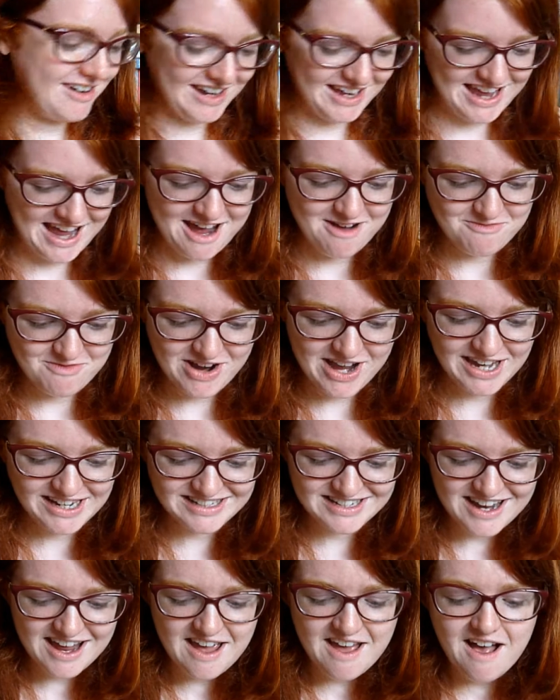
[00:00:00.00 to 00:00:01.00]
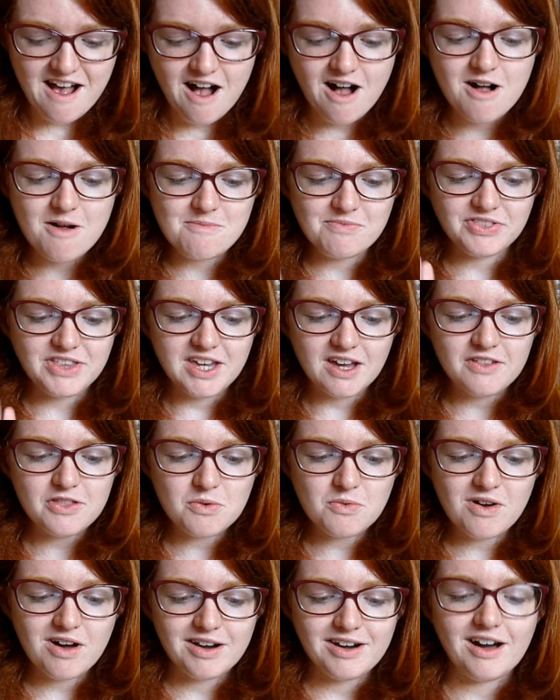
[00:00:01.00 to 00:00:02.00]
I can't wait. Um, the other
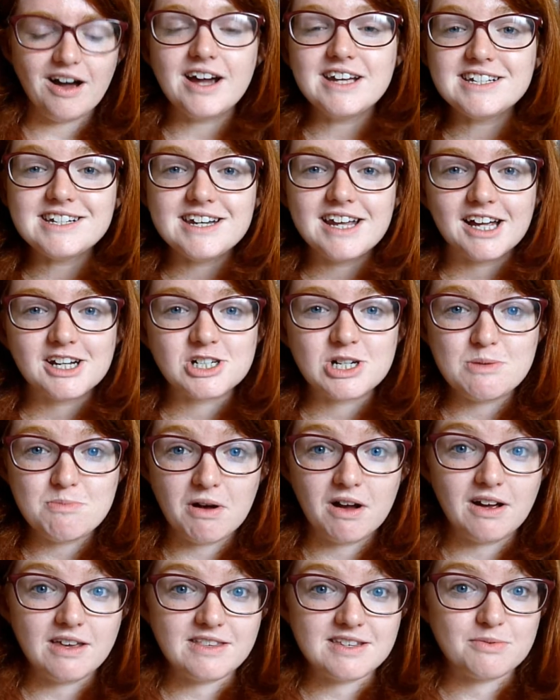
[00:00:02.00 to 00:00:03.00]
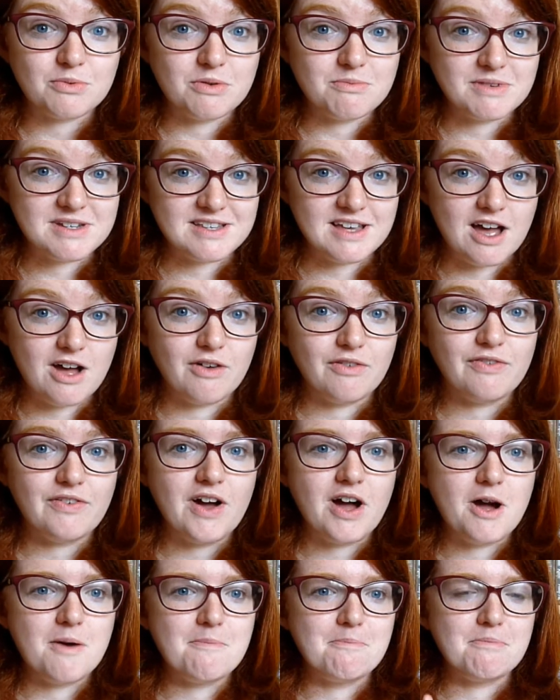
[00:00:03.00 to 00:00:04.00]
one, I didn't actually buy this one myself.
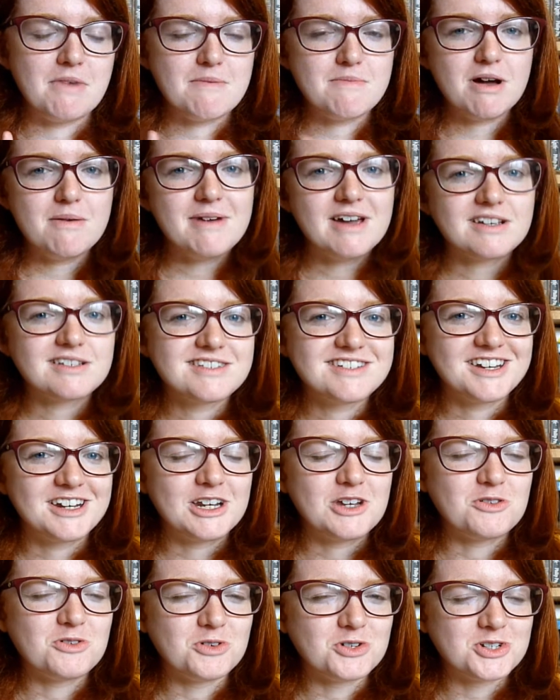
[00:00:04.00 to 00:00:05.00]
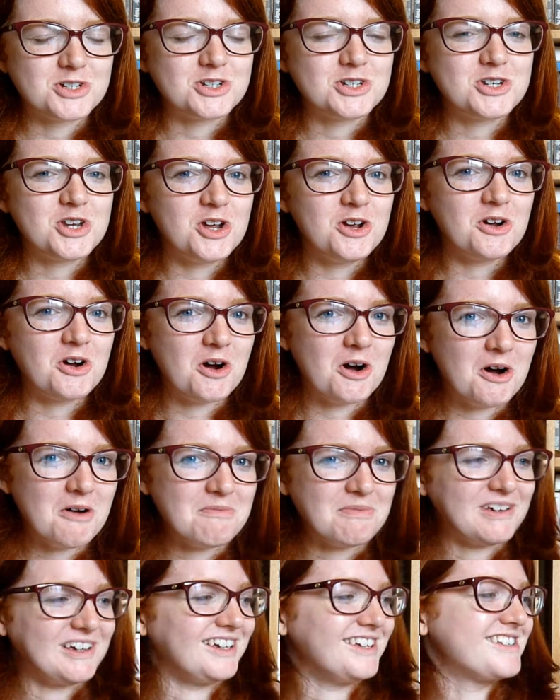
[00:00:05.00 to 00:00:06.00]
Um, my mum accidentally ordered two
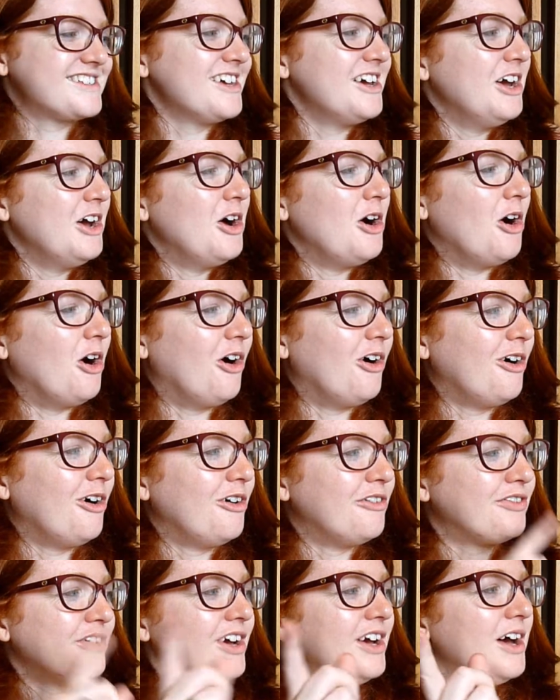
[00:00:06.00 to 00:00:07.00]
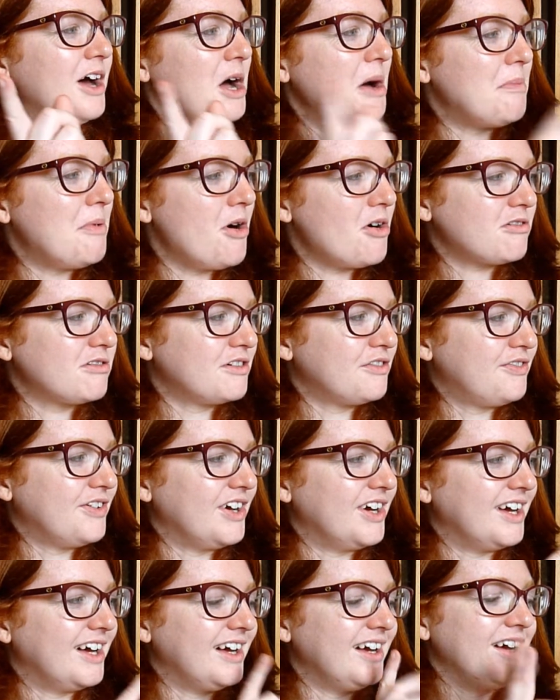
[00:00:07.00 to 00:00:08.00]
copies of
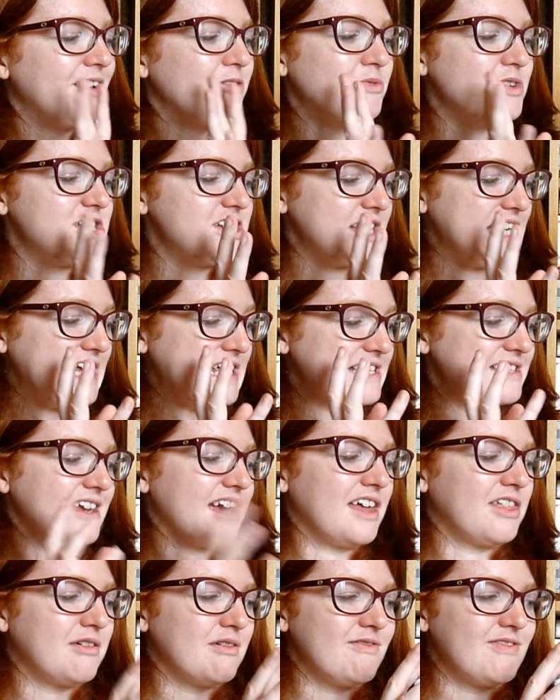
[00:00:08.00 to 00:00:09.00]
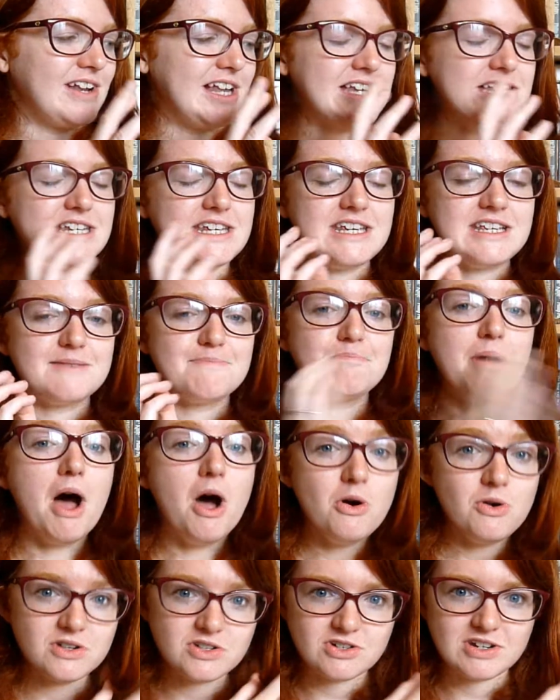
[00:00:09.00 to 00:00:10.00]
Apocrypha, which is Catherynne Valente's
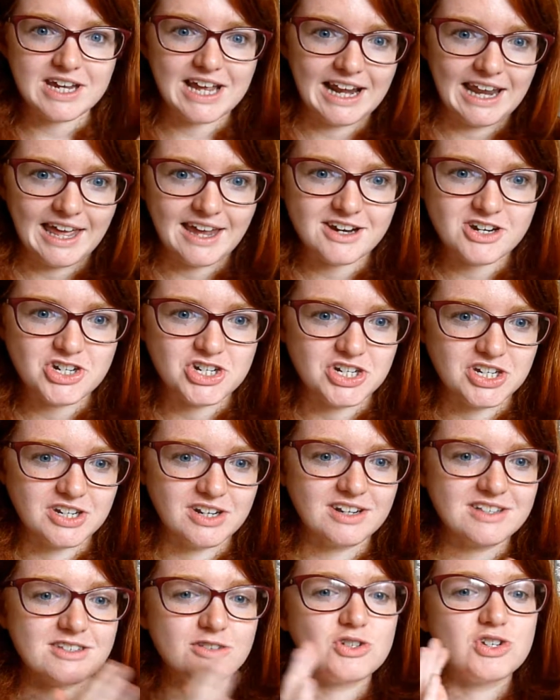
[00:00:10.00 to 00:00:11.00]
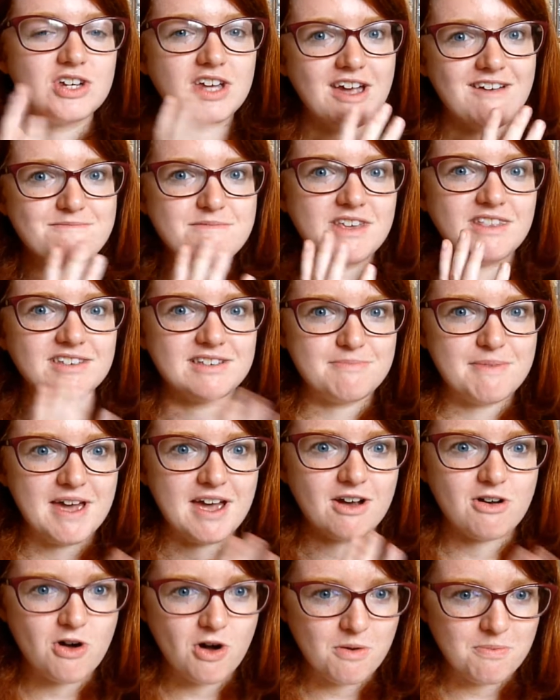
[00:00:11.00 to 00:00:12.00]
poetry collection, so she gave me the spare
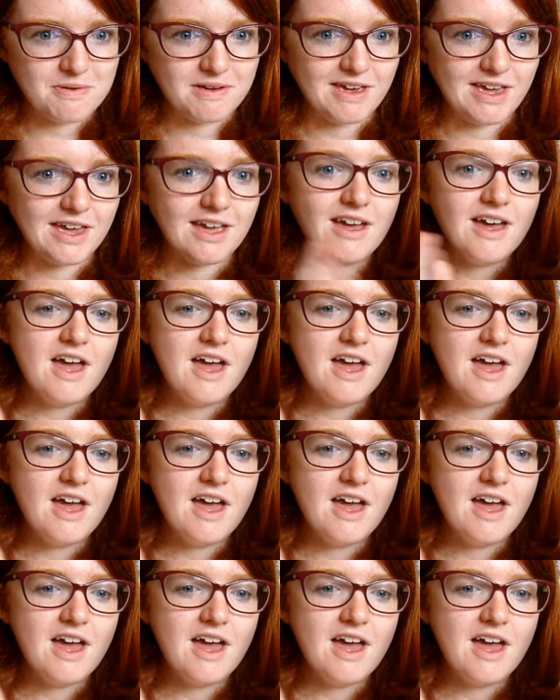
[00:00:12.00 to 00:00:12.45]
copy.